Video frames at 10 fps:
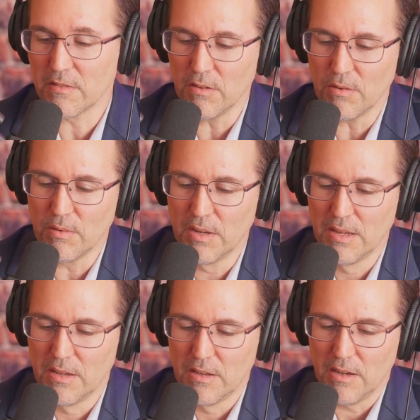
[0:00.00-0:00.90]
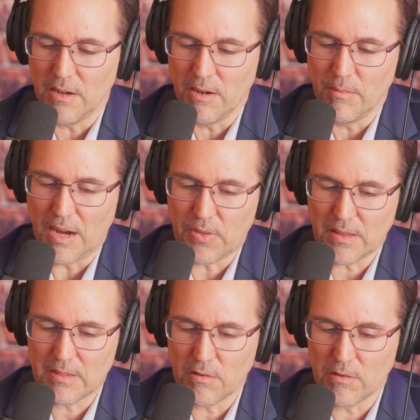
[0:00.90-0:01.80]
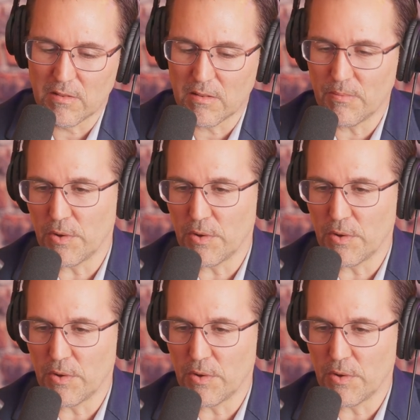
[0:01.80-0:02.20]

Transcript: So I think there's